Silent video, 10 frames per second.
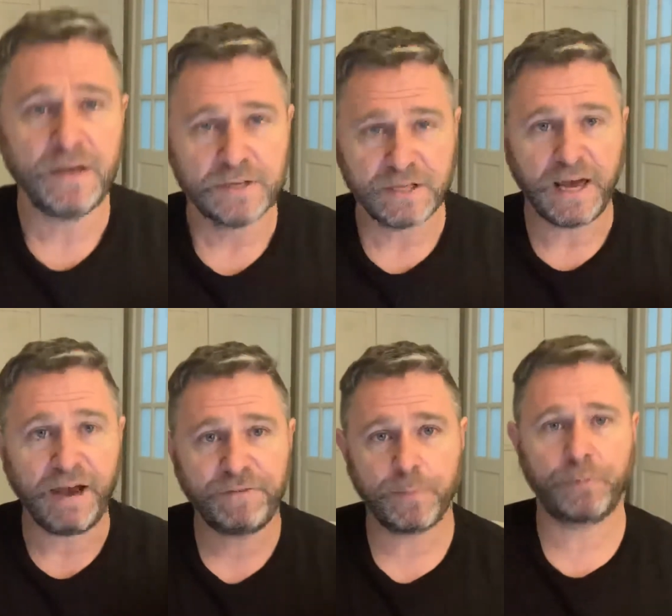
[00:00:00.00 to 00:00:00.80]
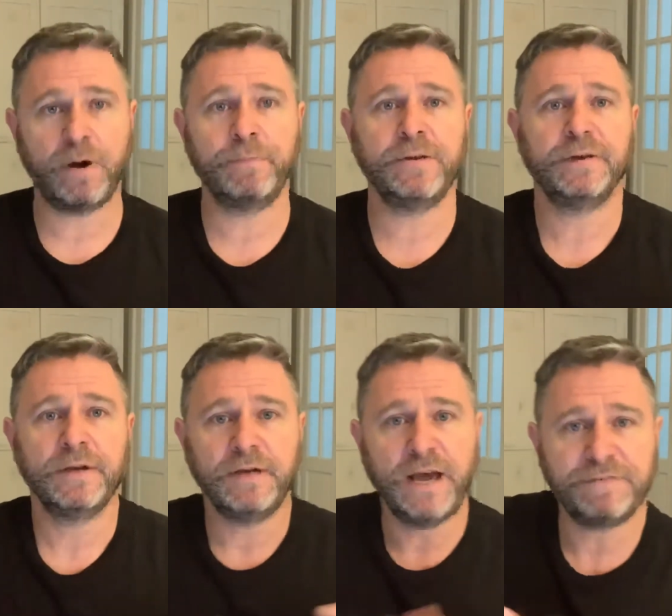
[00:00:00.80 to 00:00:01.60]
So you have to prep it.
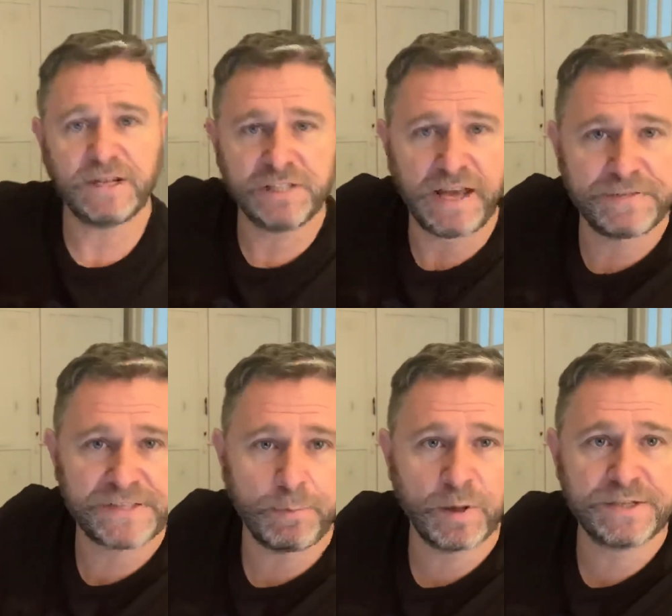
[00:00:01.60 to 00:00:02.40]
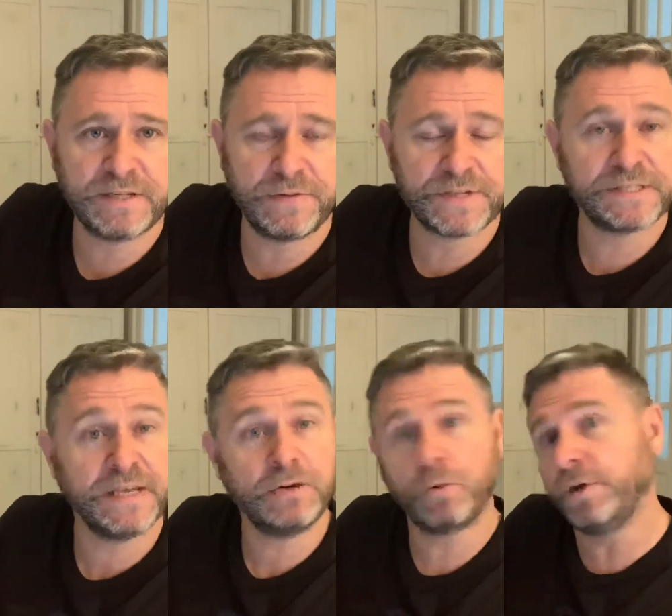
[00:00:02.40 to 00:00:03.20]
You have to actually have someone sit in the
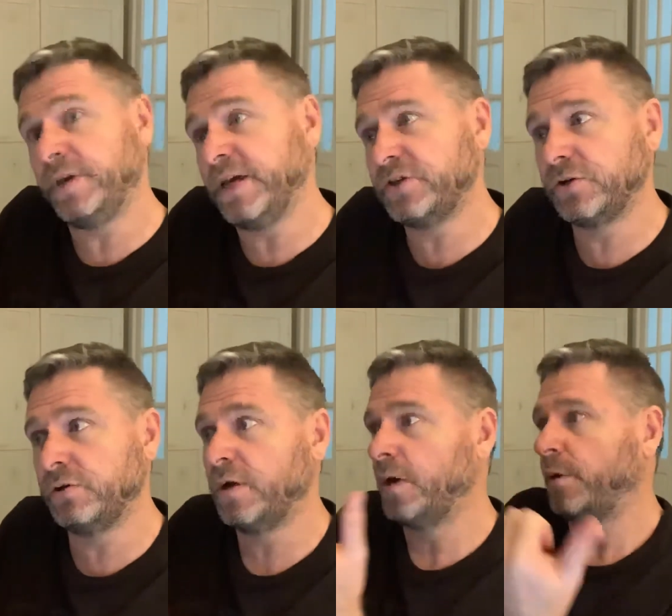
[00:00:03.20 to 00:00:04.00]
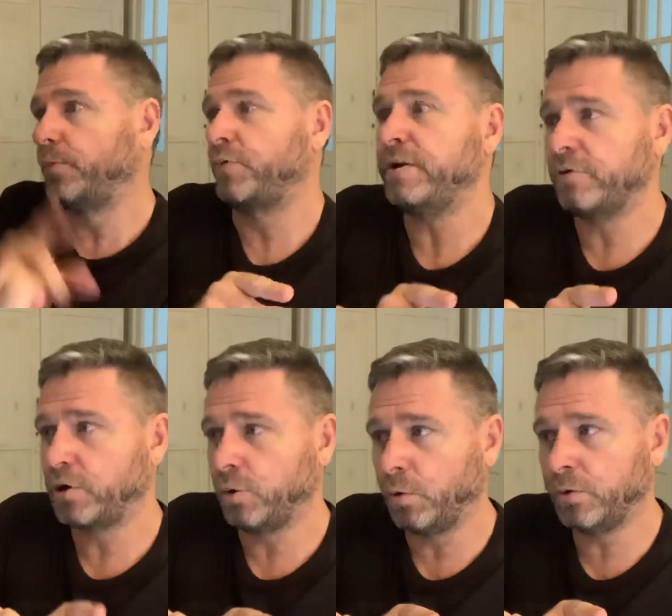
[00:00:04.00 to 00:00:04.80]
seat, or you need to
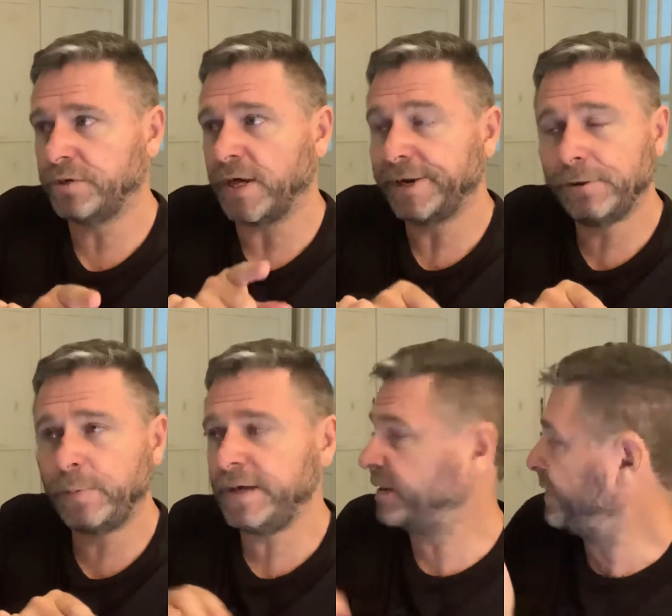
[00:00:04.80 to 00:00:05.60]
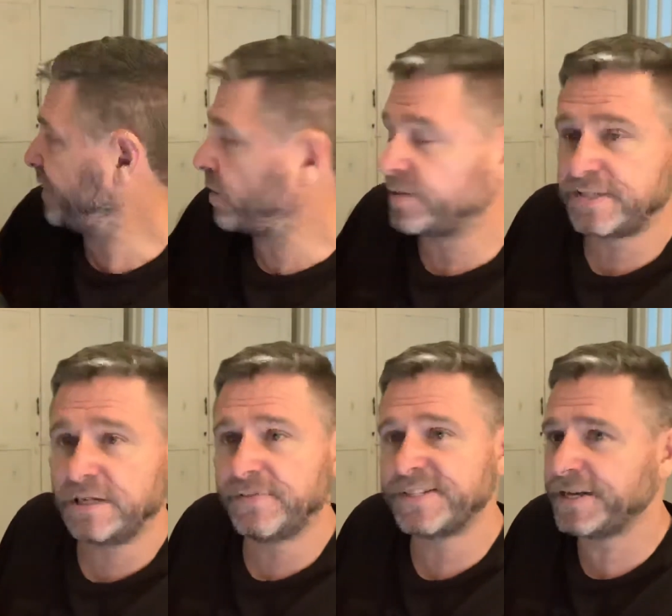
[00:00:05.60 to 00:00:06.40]
pre-record a little bit and then go and sit
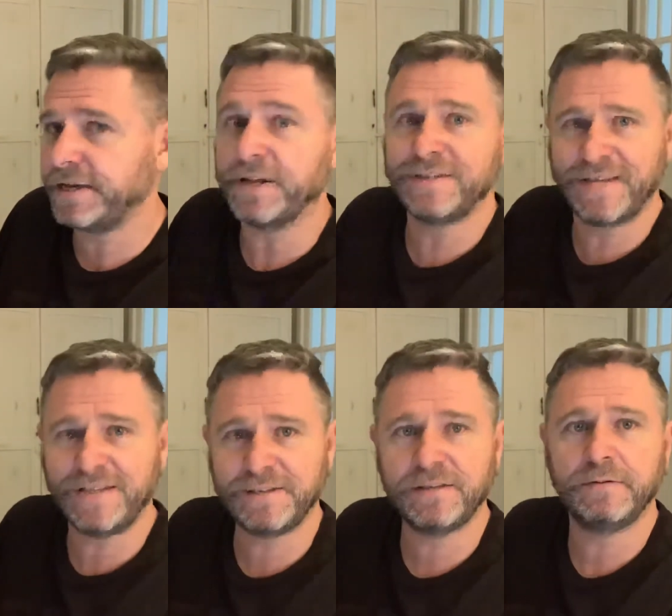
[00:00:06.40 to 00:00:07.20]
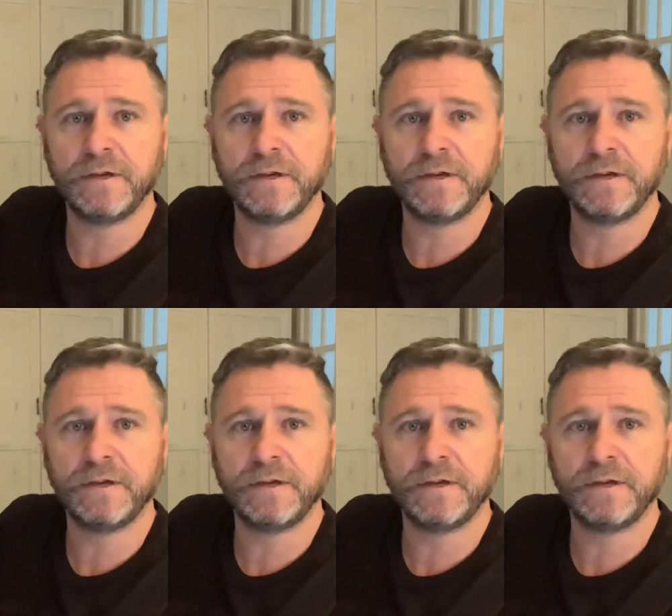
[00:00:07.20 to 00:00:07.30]
in the seat and test it,